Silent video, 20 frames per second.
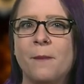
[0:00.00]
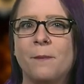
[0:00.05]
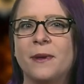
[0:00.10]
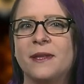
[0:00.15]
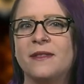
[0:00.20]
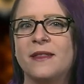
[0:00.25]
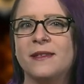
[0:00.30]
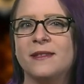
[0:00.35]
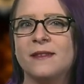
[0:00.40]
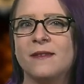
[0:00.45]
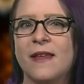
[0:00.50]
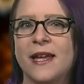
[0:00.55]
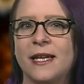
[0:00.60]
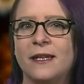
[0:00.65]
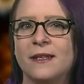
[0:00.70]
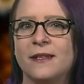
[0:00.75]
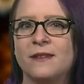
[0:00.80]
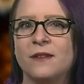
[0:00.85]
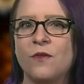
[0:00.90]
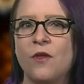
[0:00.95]
but this
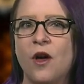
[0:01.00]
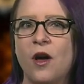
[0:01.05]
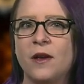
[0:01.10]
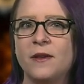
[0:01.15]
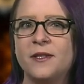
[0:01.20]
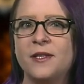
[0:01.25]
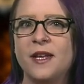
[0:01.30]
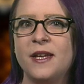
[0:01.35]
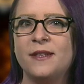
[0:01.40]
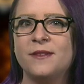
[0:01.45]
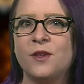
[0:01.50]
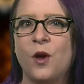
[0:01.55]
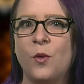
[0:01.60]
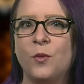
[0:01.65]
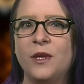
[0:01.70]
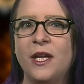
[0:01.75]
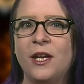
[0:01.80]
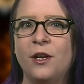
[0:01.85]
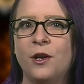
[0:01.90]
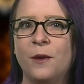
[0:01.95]
latest loss is
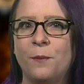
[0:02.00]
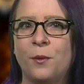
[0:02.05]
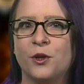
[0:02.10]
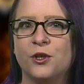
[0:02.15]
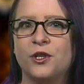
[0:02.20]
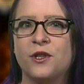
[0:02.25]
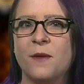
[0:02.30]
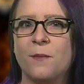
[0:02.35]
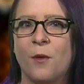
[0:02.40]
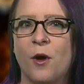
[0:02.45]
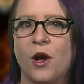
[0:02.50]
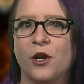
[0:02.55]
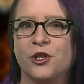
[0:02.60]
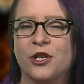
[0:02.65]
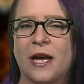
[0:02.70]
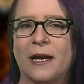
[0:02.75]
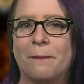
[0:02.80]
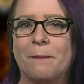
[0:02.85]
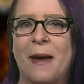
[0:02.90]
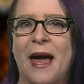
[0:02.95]
only going to push the
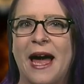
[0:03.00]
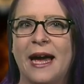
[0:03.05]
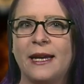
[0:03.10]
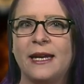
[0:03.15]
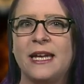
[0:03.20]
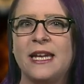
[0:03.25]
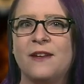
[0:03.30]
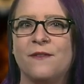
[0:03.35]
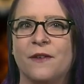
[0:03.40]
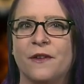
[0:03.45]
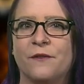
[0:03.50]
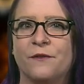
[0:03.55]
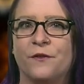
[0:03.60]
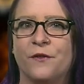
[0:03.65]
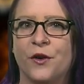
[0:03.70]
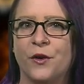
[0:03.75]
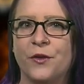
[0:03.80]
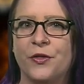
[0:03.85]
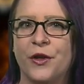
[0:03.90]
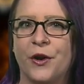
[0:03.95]
project back even
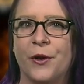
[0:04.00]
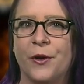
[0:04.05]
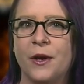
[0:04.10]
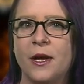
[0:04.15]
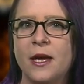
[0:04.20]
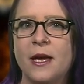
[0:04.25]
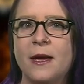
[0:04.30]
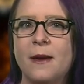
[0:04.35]
further.